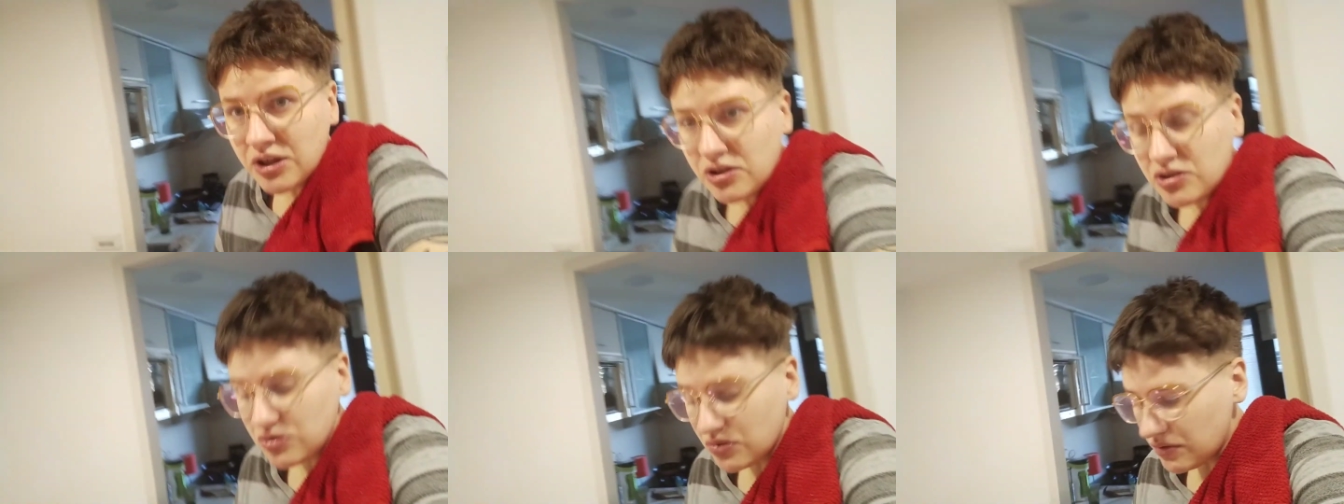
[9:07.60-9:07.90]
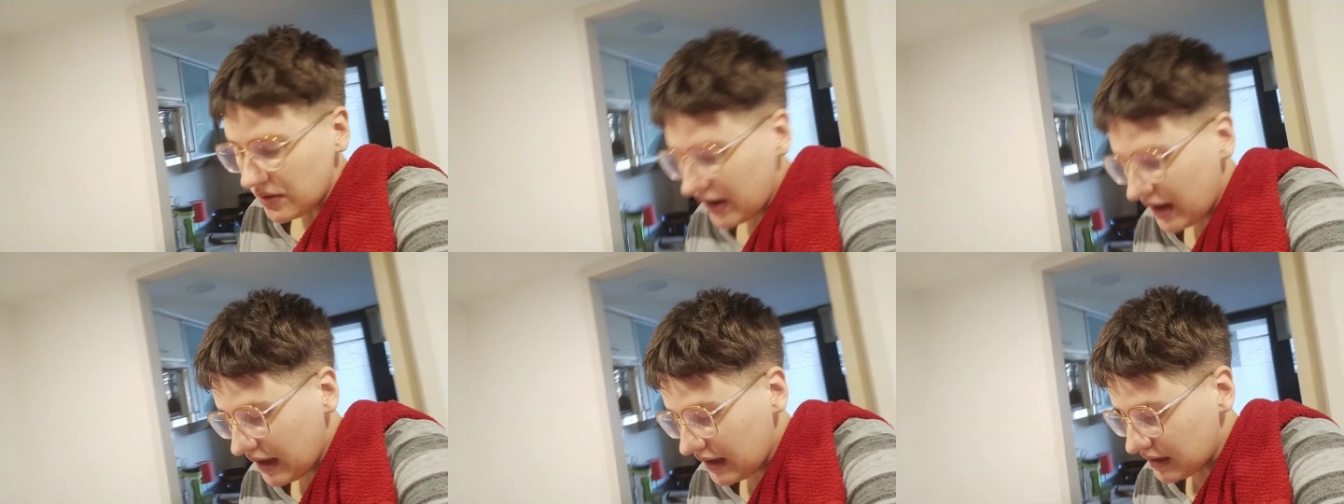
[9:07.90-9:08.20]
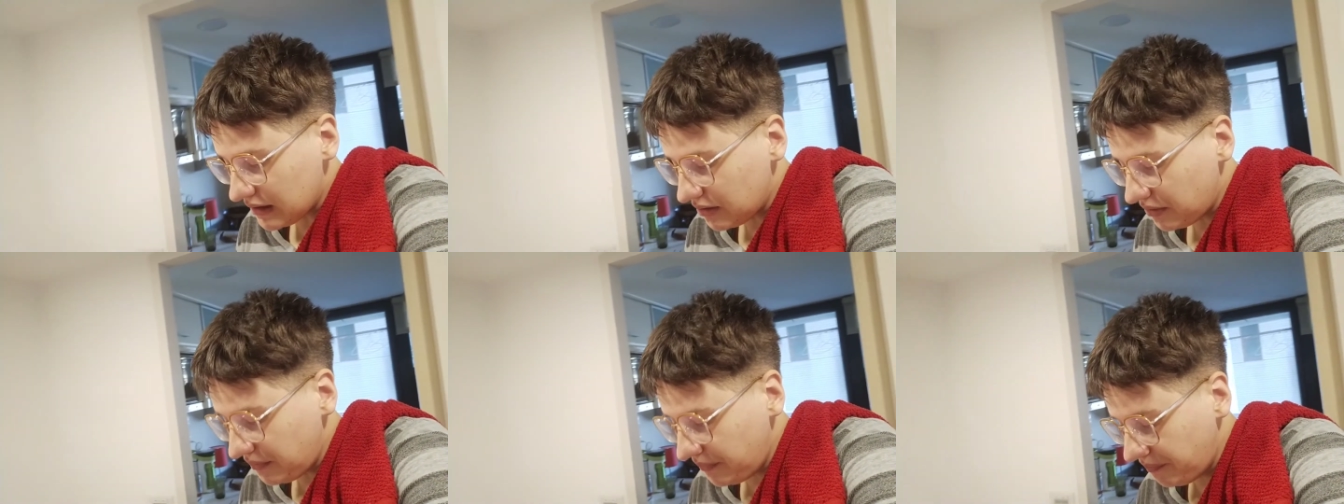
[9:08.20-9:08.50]
so
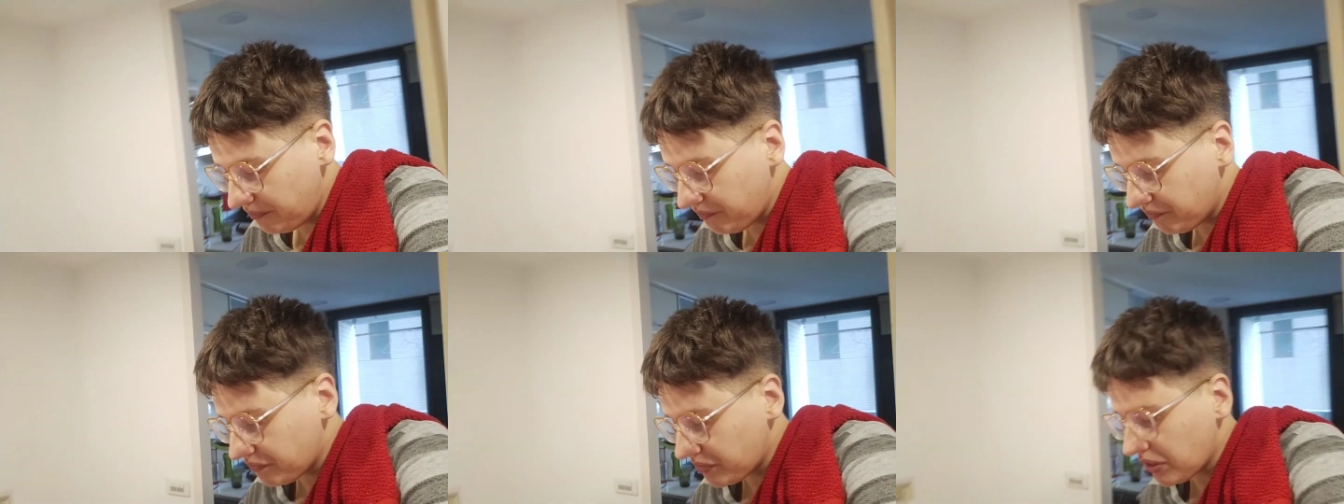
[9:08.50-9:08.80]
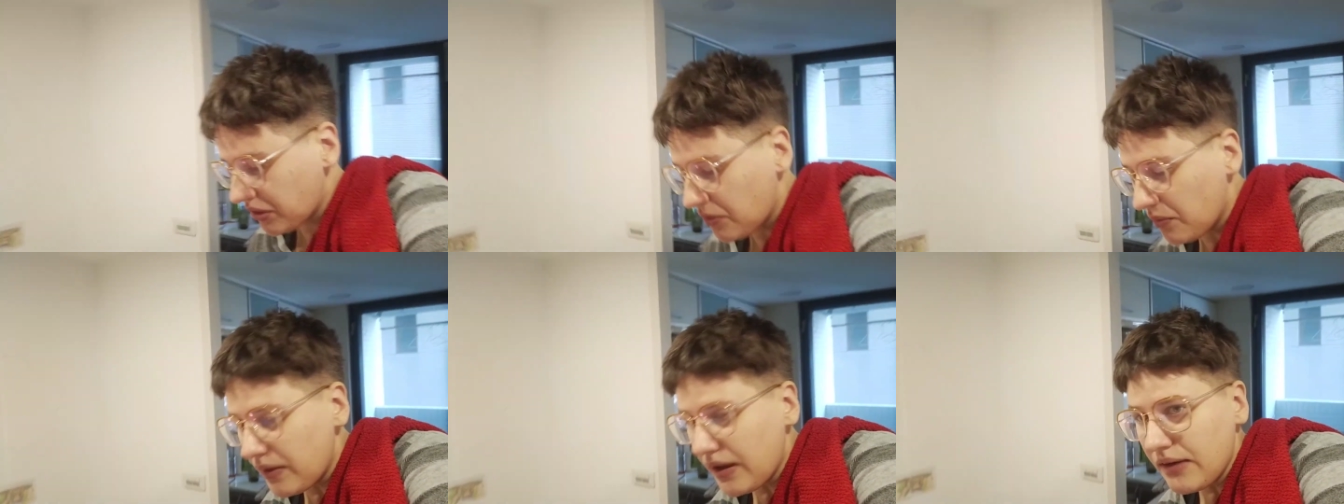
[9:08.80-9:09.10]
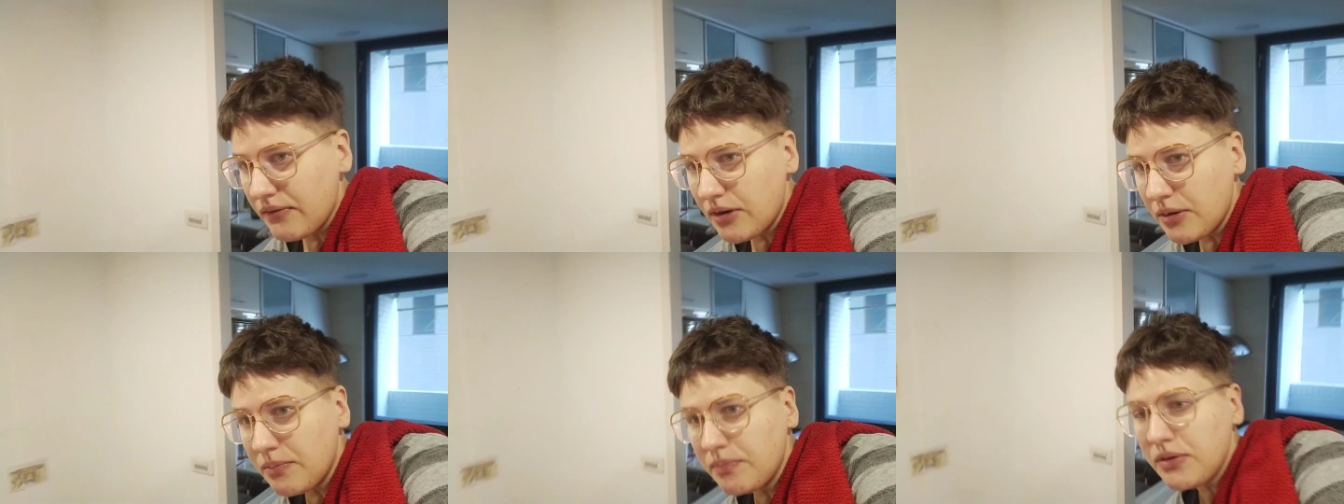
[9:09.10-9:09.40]
now we
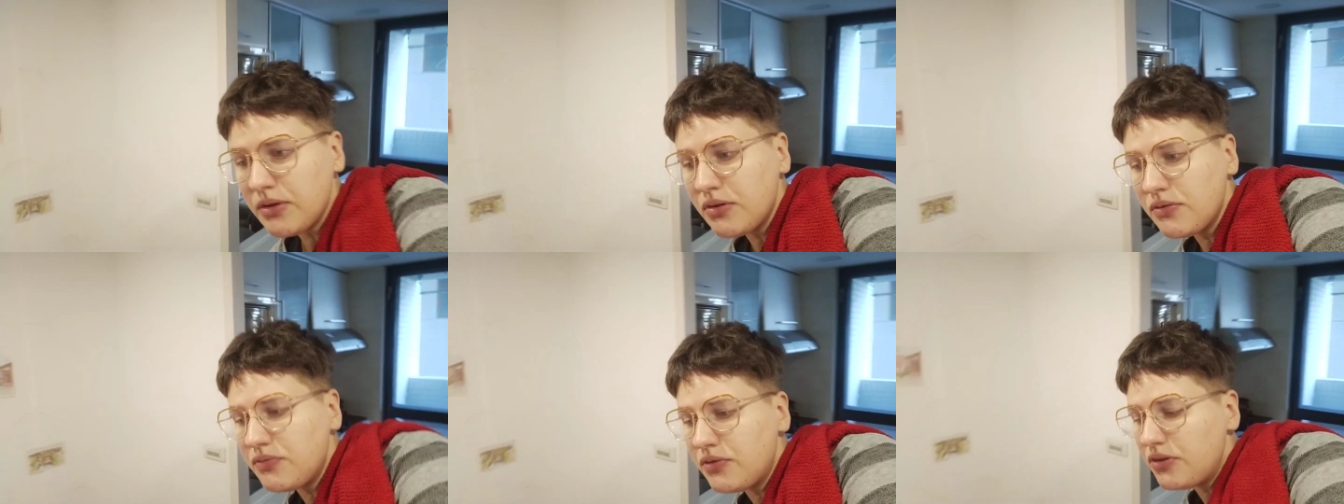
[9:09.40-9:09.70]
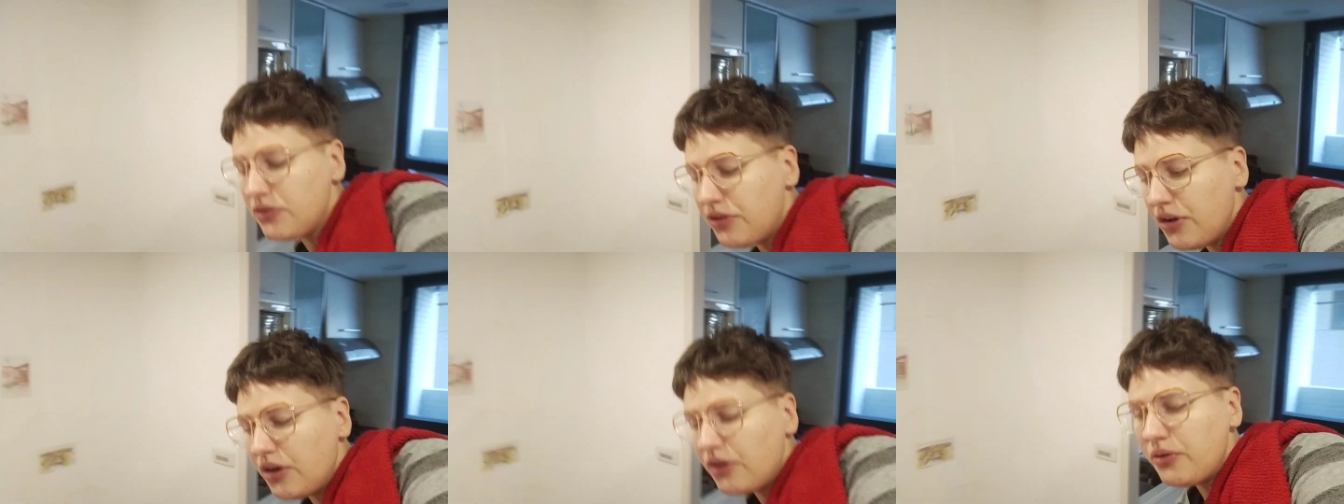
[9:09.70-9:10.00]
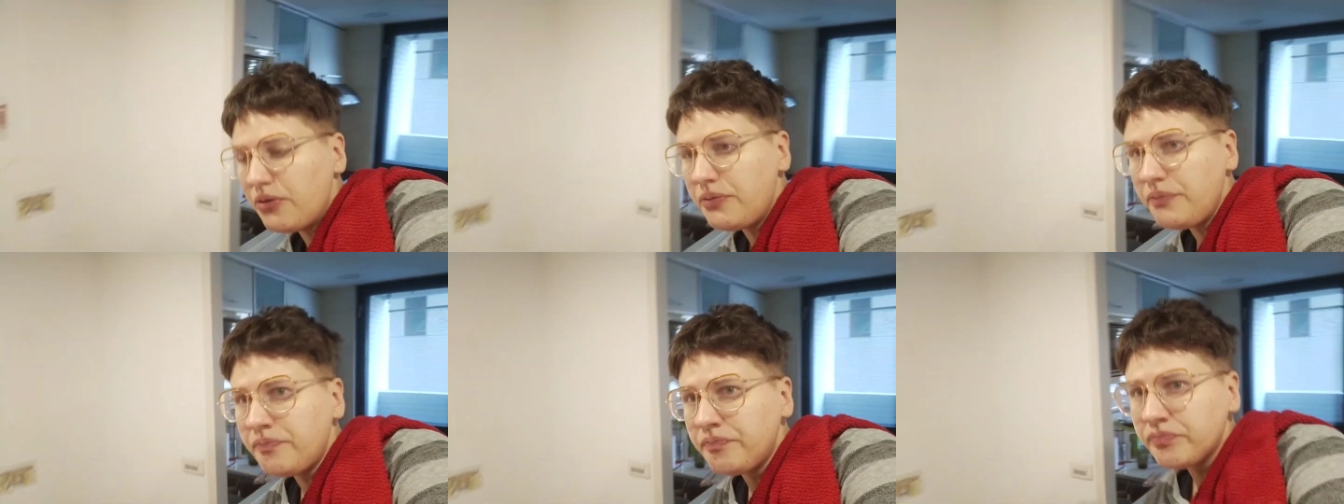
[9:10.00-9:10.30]
have our beautiful
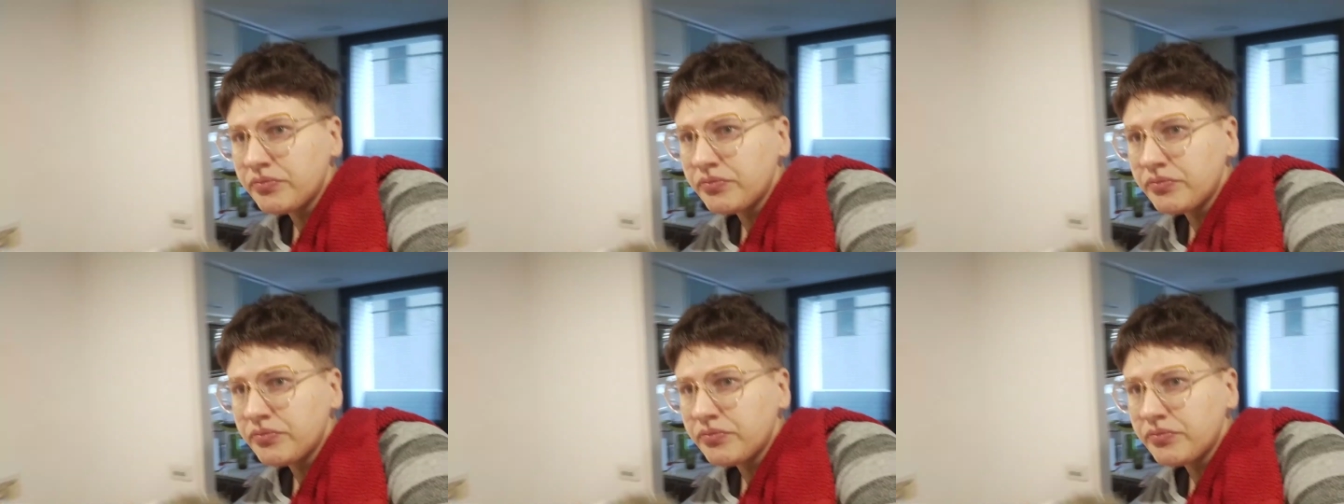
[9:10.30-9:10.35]
dough.